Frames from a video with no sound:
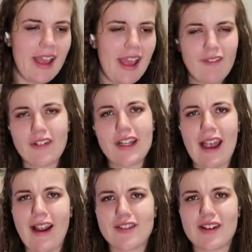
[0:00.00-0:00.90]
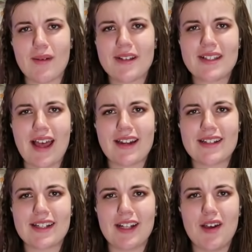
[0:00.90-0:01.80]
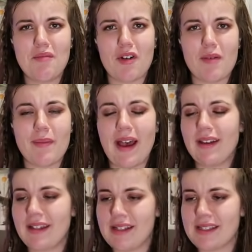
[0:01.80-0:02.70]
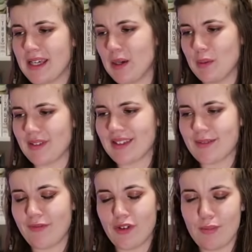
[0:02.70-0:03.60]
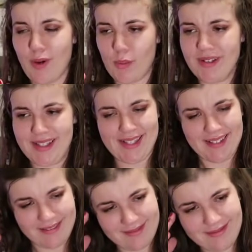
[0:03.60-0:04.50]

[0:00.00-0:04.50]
Every character I'm excited to learn more about gets killed within a few moments.